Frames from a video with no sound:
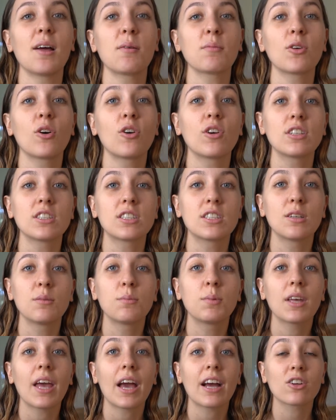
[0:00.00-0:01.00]
I'm going to
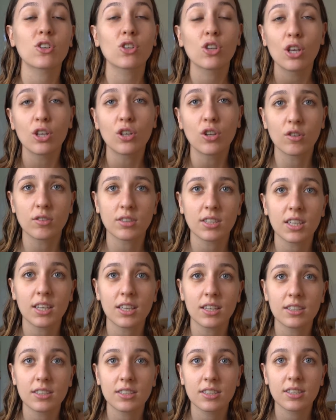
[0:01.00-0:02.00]
be actually using
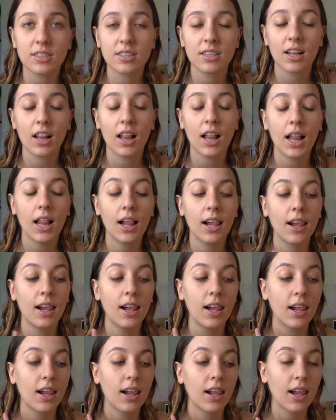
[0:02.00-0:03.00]
it
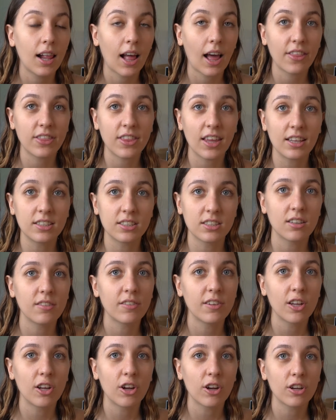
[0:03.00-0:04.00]
at the end of the
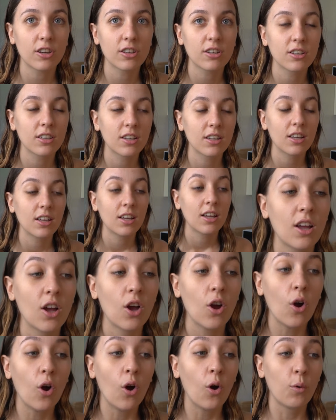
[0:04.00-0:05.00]
video,
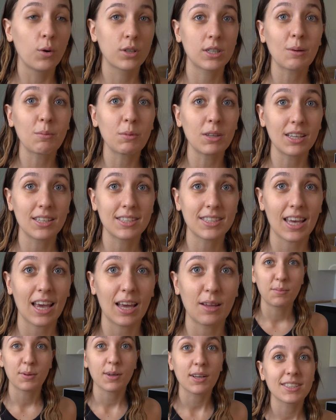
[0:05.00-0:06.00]
which I'm really
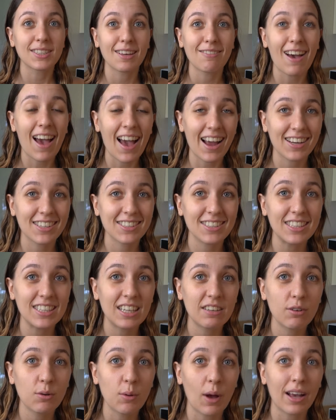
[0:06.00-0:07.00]
scared because I've actually
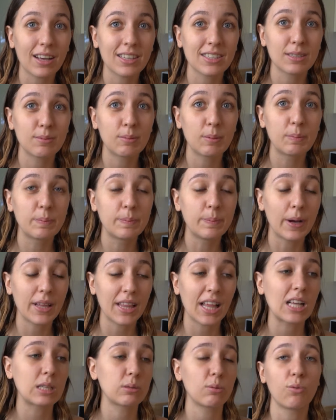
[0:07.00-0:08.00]
never waxed my
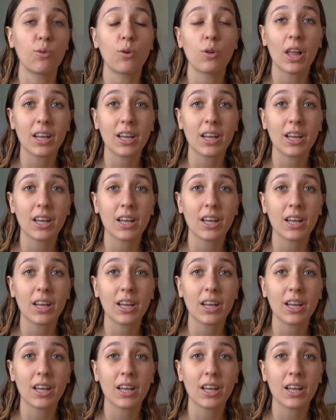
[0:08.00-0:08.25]
legs before.